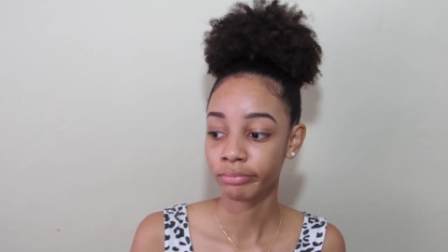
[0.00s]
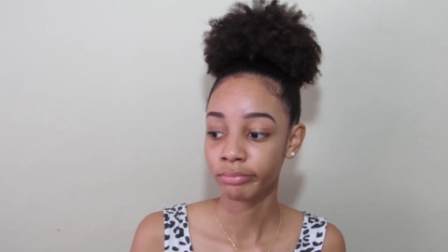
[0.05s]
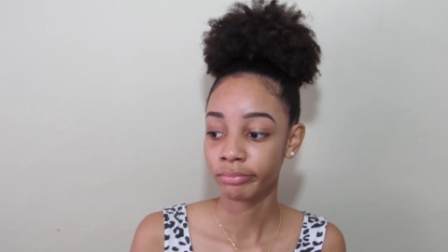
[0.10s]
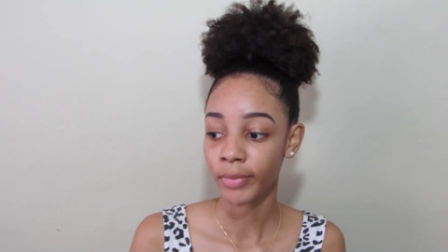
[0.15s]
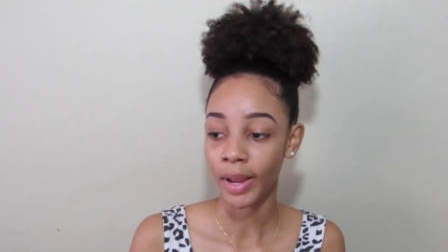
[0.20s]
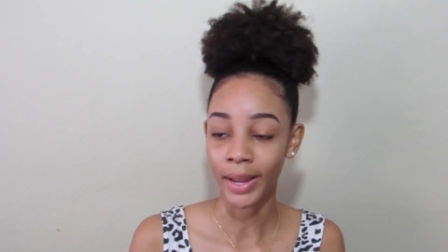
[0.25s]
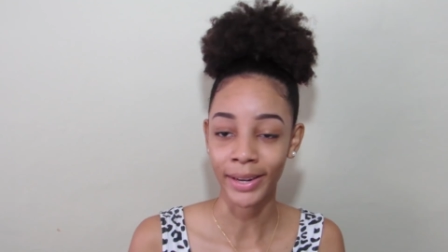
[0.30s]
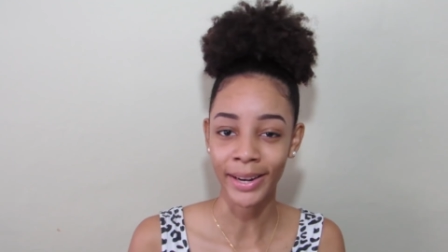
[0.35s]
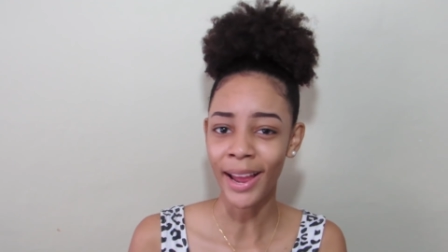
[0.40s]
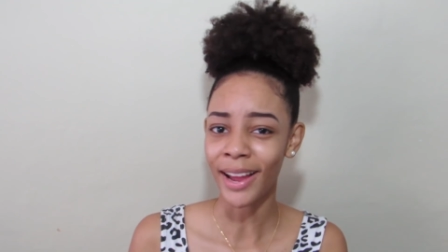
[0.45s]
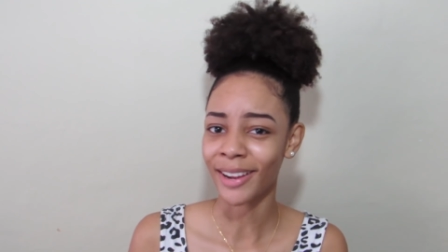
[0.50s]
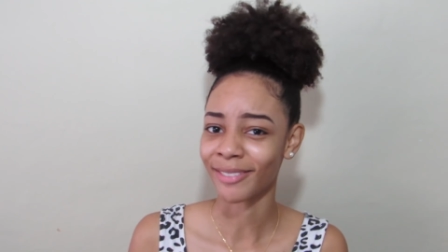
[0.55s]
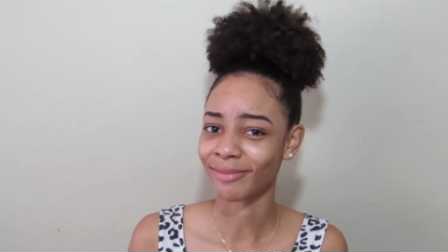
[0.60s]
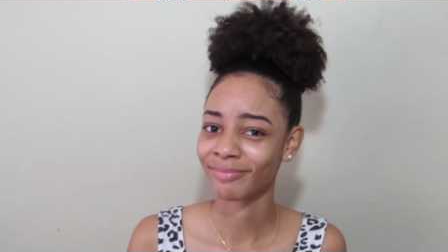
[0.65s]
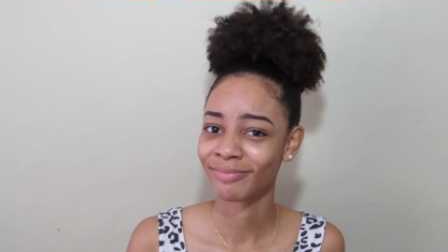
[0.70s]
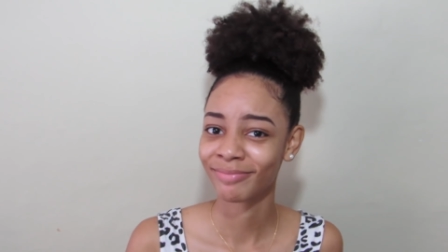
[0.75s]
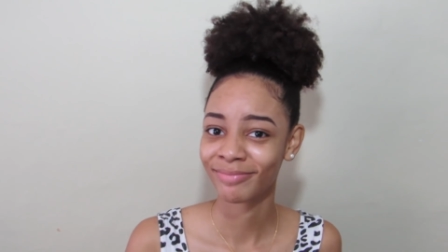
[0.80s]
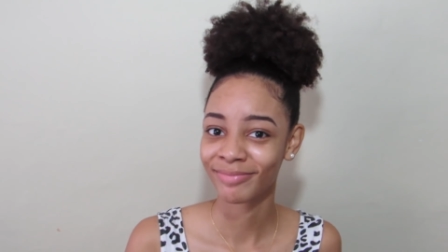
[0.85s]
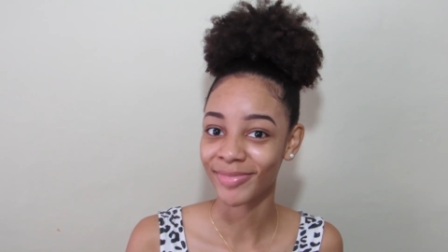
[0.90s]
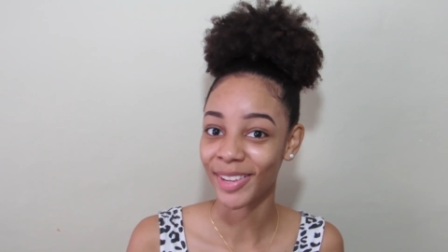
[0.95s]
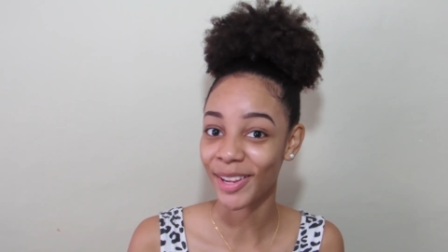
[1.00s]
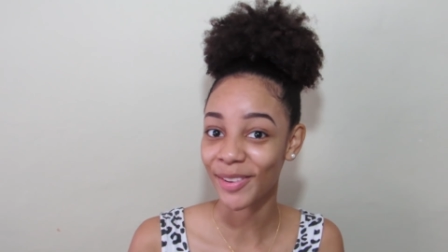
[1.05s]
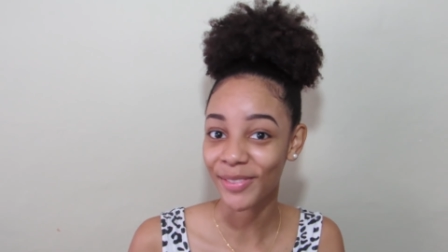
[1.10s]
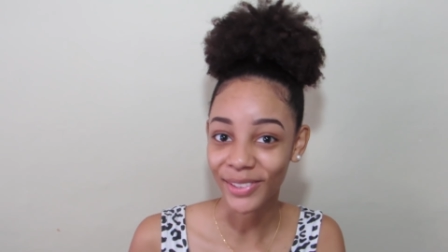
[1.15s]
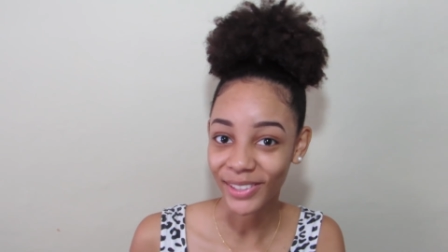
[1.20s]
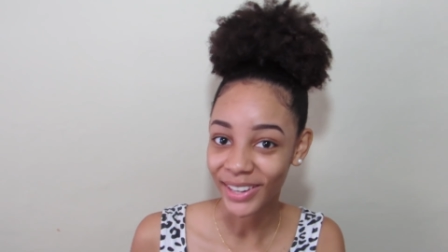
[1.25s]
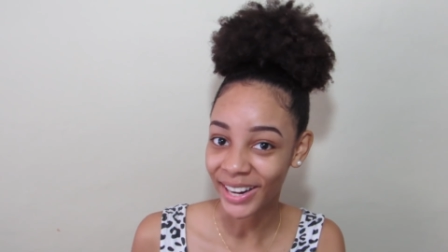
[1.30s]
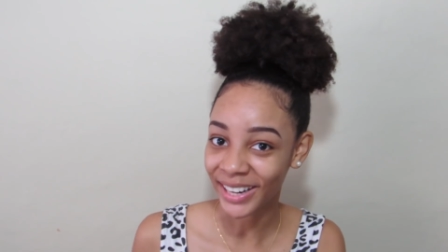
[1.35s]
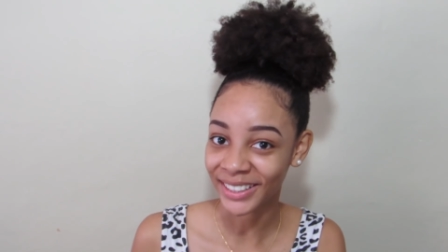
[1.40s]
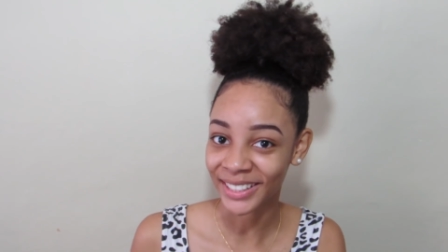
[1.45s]
And yeah, if you
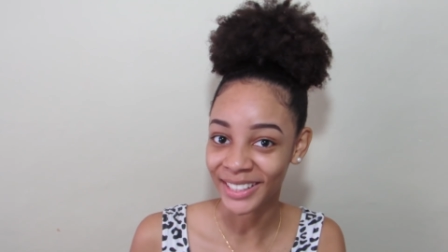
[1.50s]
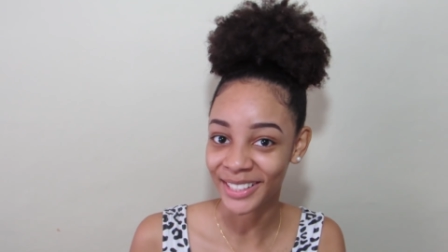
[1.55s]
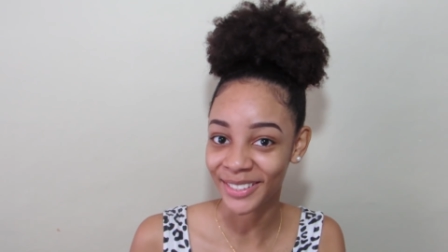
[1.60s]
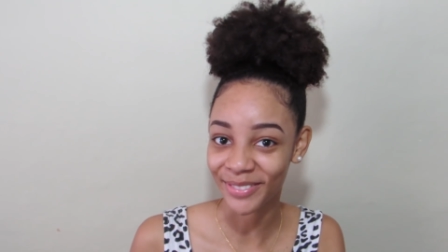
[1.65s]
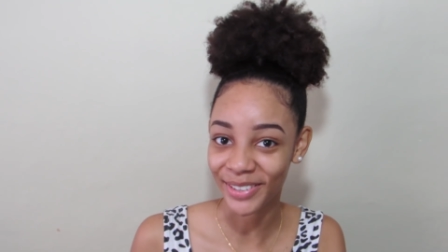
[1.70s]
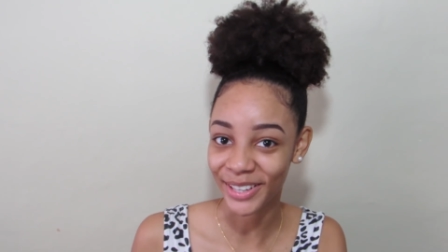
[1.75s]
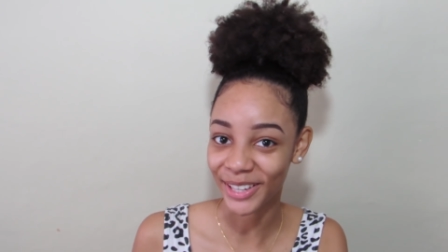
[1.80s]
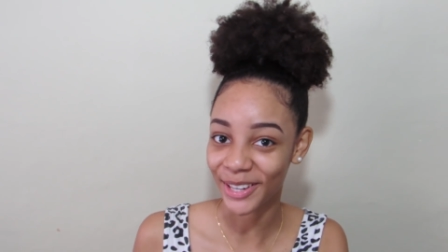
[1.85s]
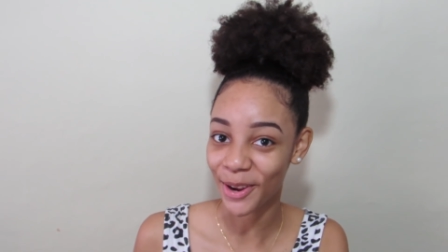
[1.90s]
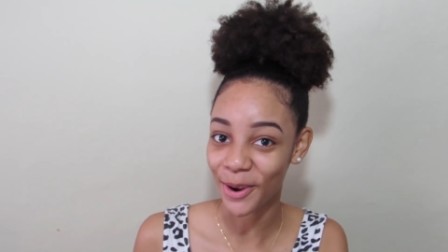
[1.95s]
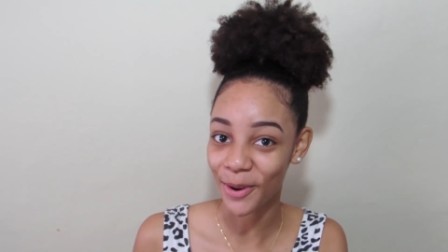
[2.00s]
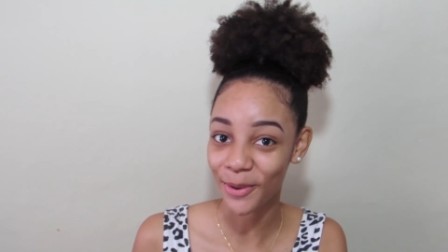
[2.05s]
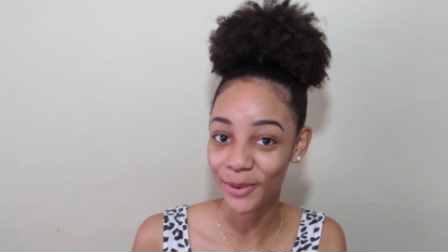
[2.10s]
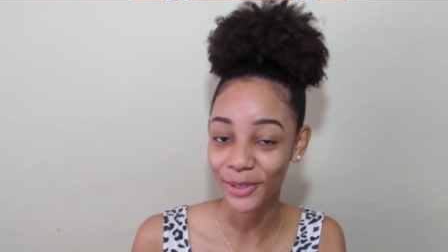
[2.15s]
like this video,